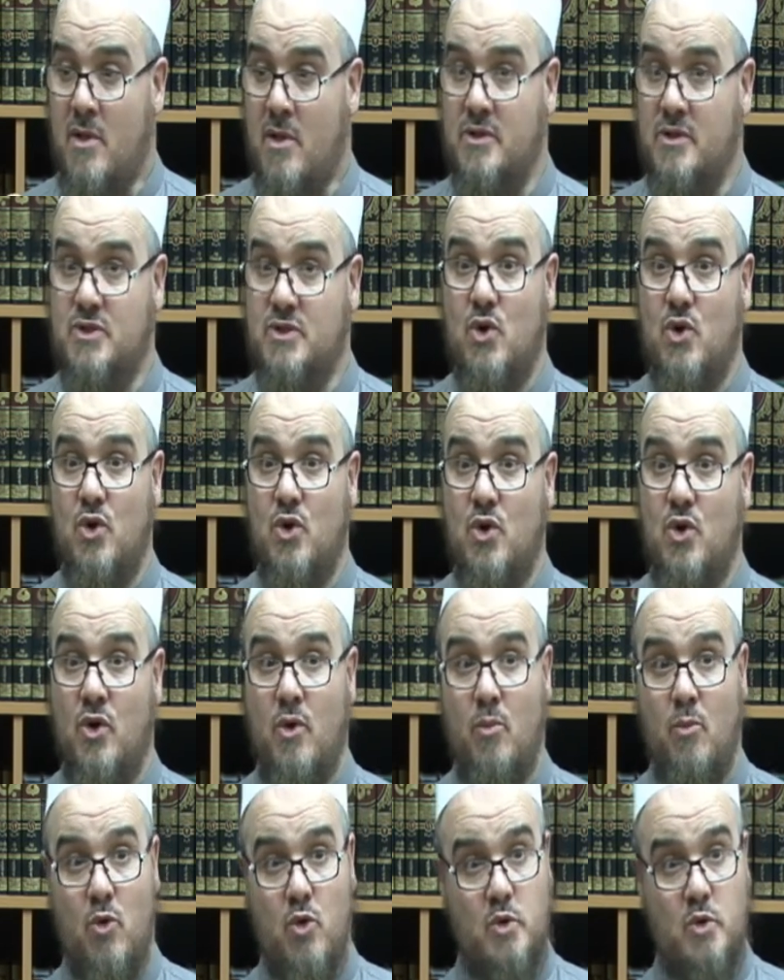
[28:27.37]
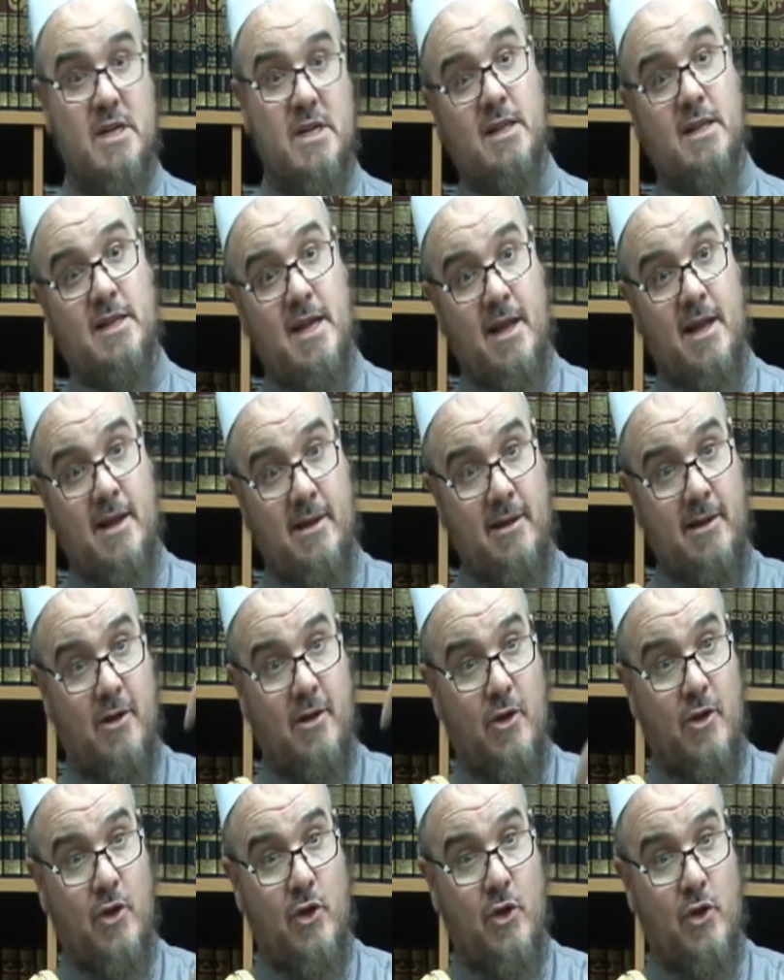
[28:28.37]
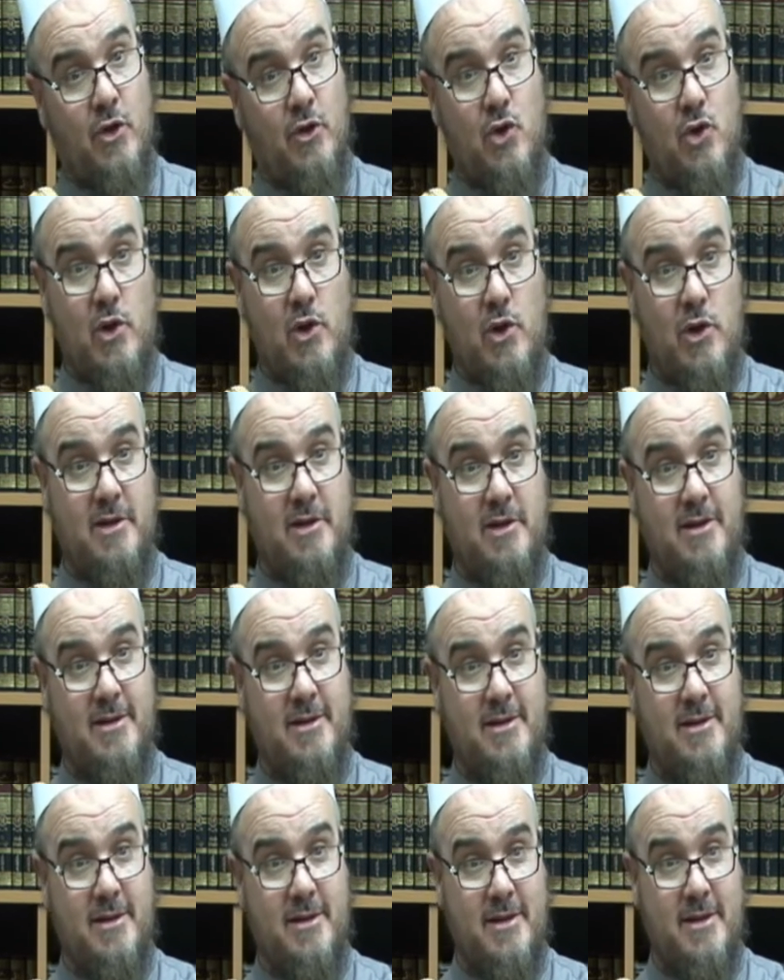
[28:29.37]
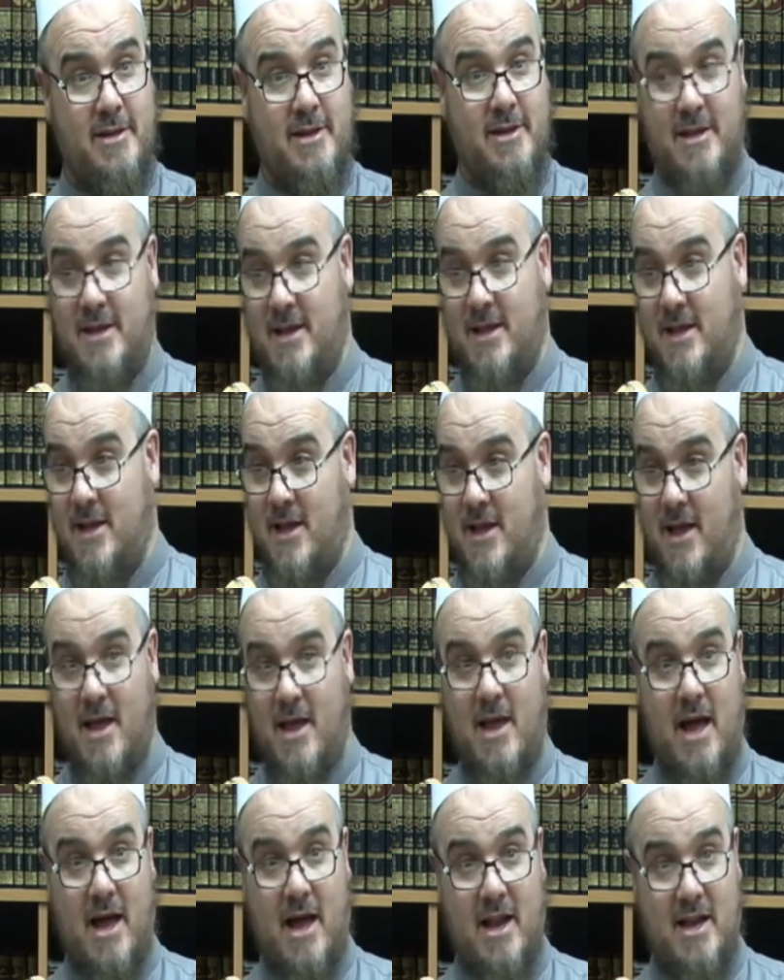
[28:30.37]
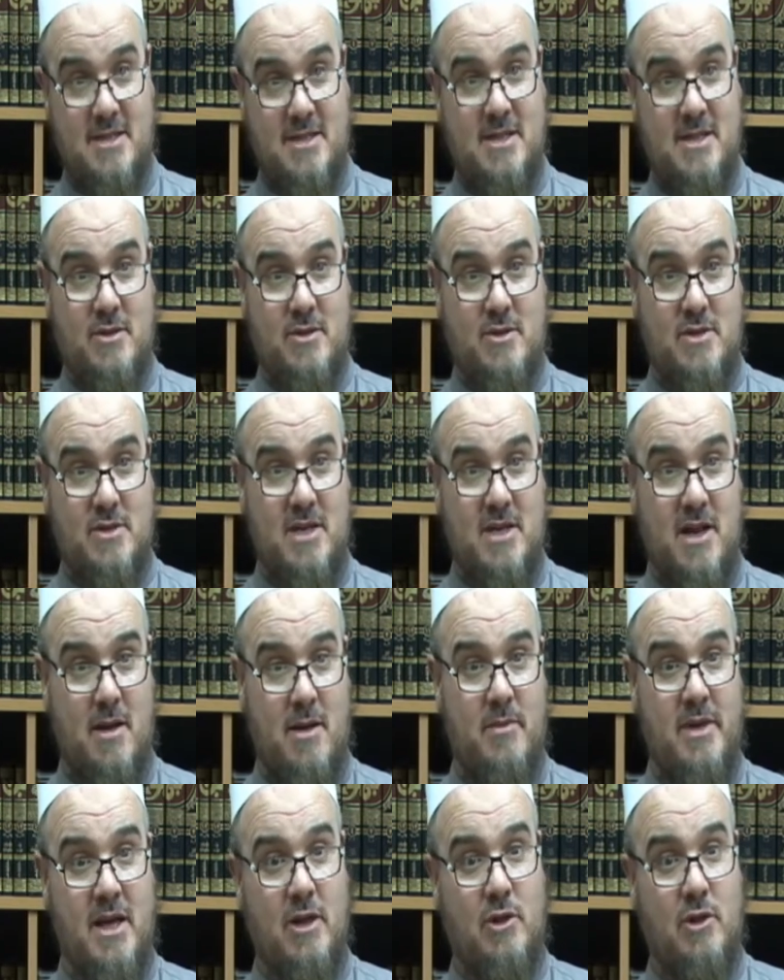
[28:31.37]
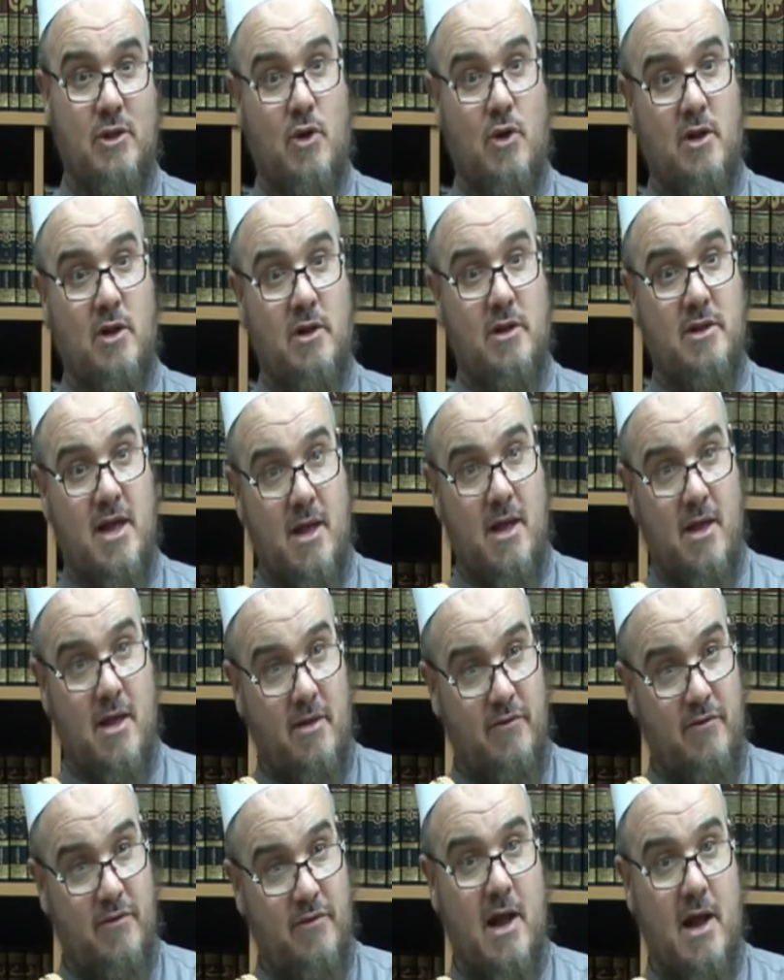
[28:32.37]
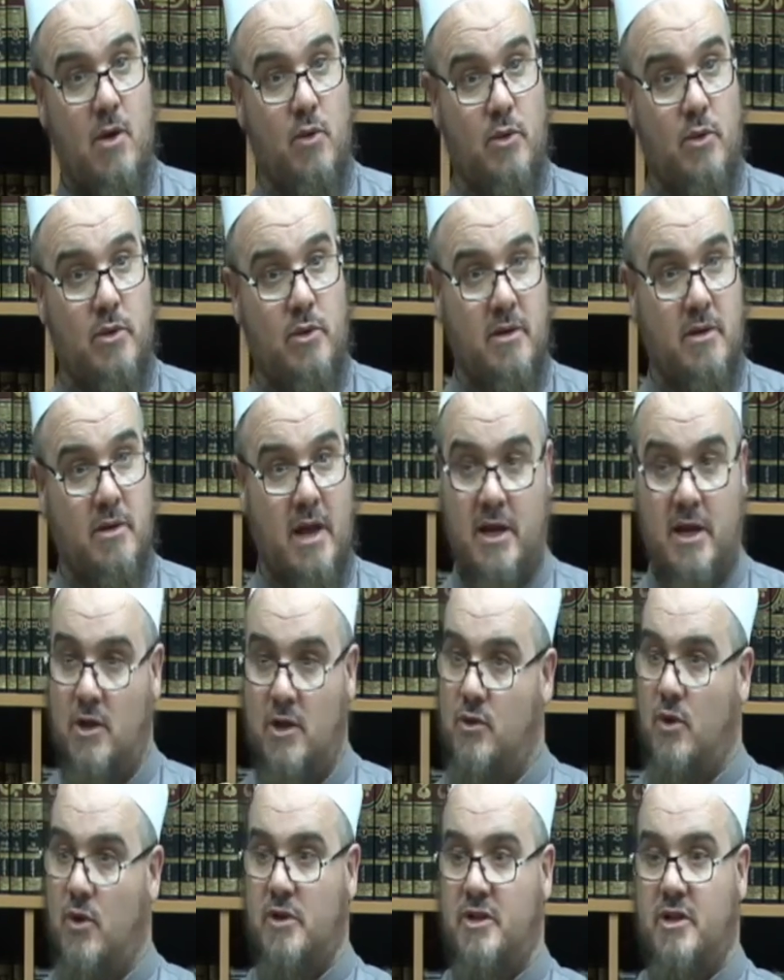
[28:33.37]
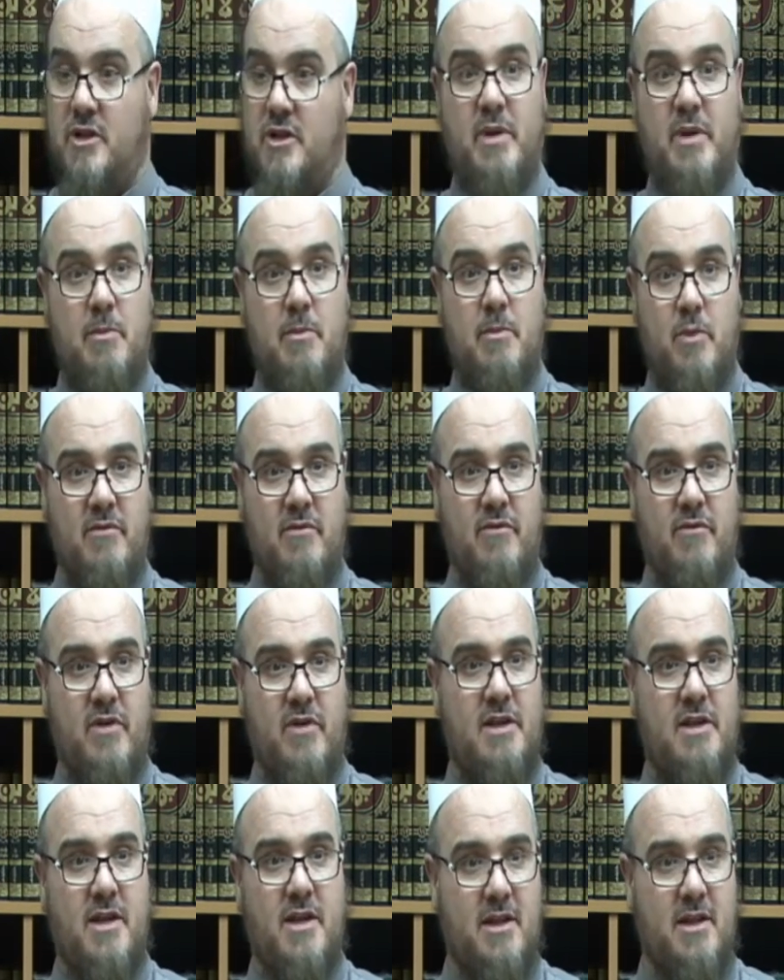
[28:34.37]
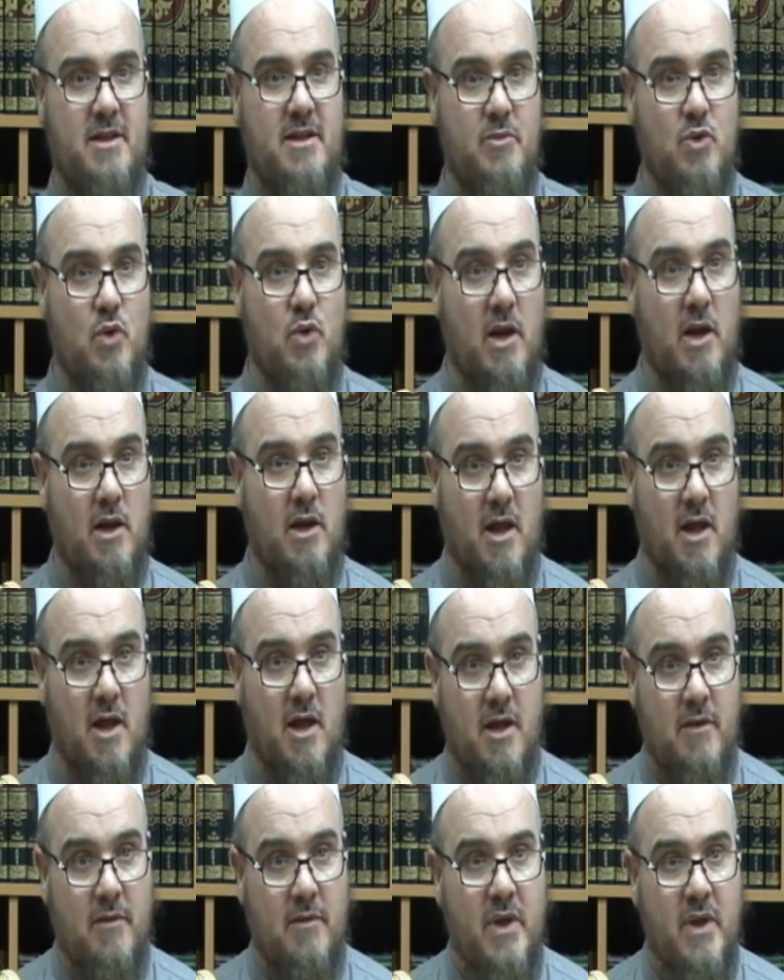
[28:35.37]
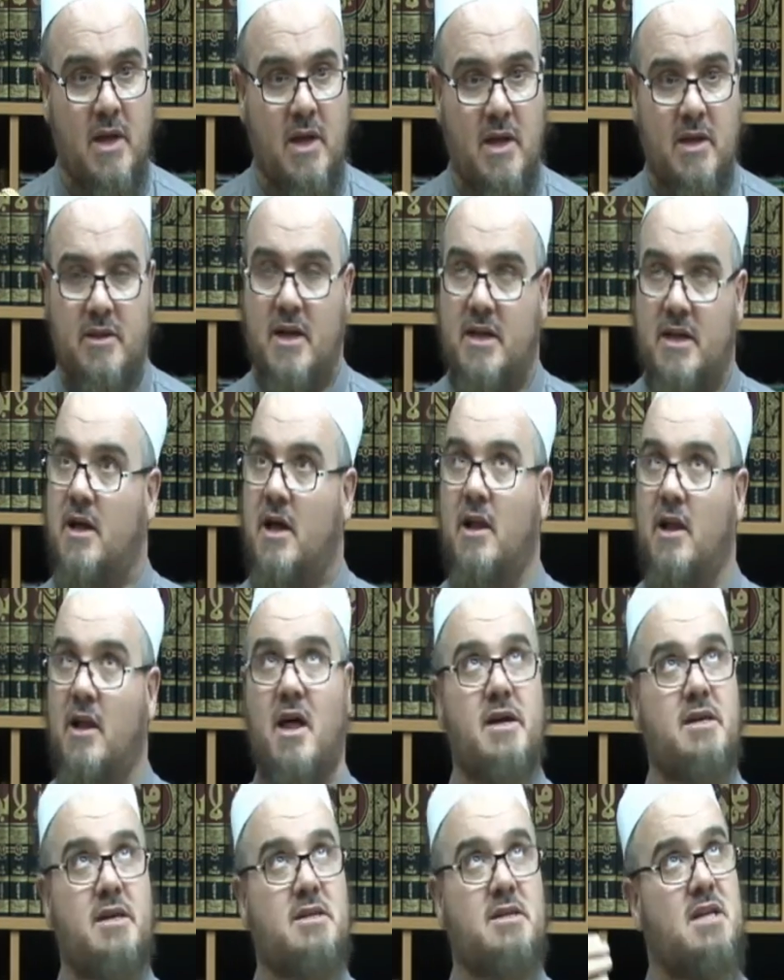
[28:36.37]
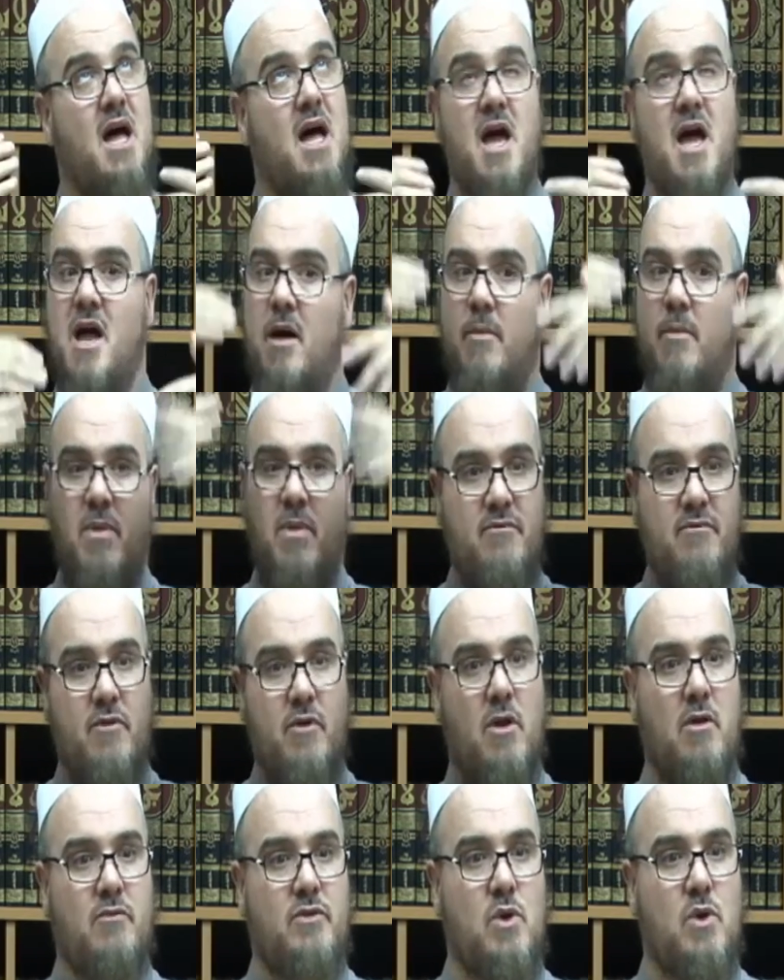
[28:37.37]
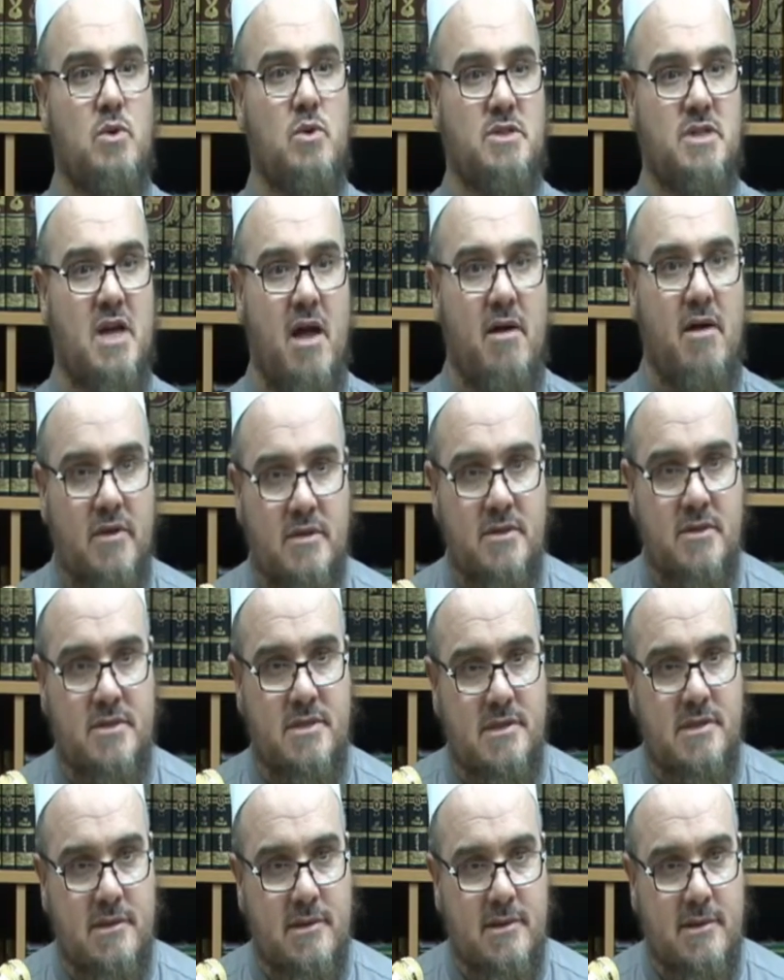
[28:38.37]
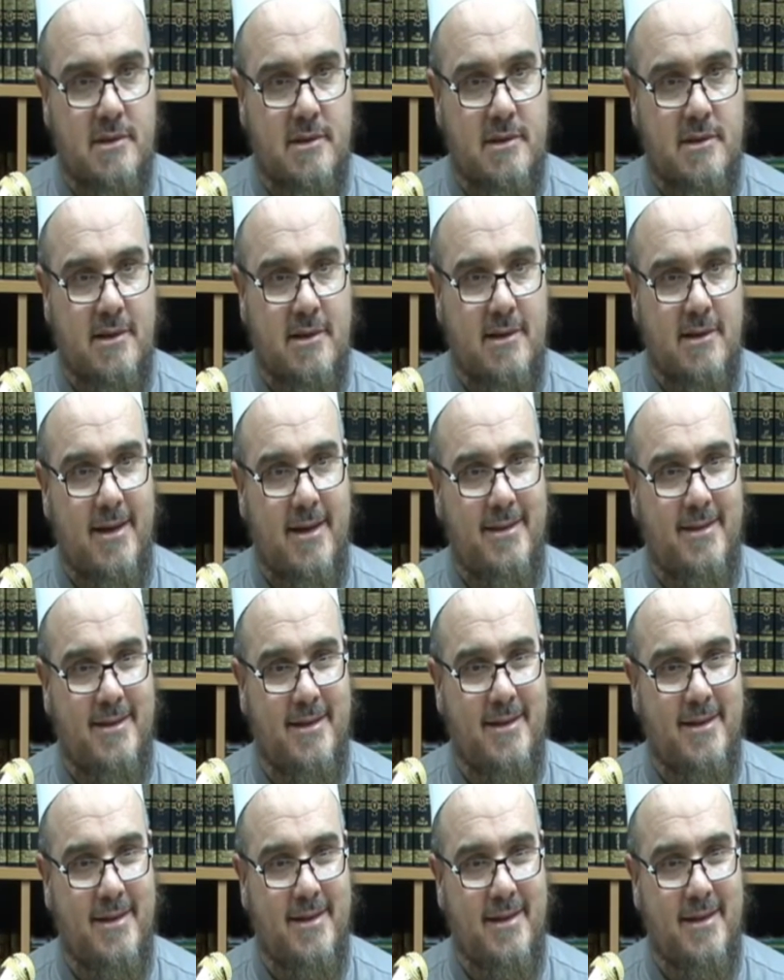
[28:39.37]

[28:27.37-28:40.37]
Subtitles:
So Musa then told, alayhi salatu wasalam, he told Fir'aun, and he told the people, inviting them to Allah, that Allah is high above all of those heavens, right?